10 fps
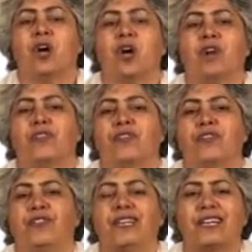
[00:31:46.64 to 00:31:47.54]

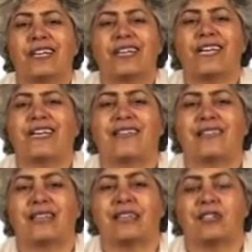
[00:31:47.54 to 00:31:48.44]
of great
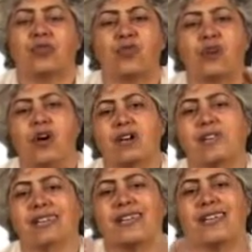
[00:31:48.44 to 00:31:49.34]
things, who are
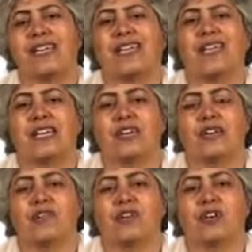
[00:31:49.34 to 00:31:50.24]
not directly
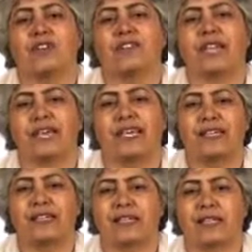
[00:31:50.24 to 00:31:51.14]
involved
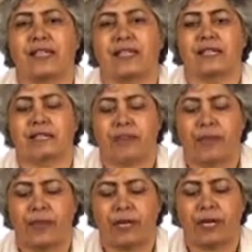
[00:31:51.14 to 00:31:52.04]
in great things.
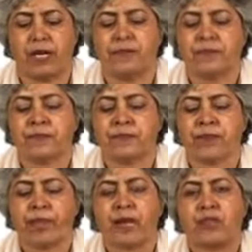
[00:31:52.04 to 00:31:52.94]
Okay?
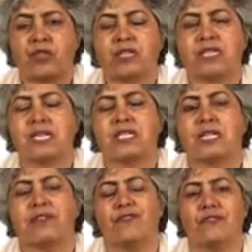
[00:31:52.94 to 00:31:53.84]
So he
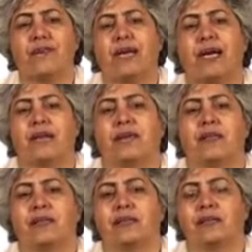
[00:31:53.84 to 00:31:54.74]
says, if a
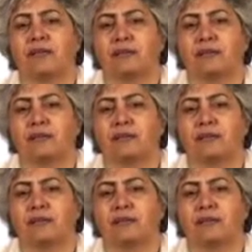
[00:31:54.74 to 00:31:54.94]
man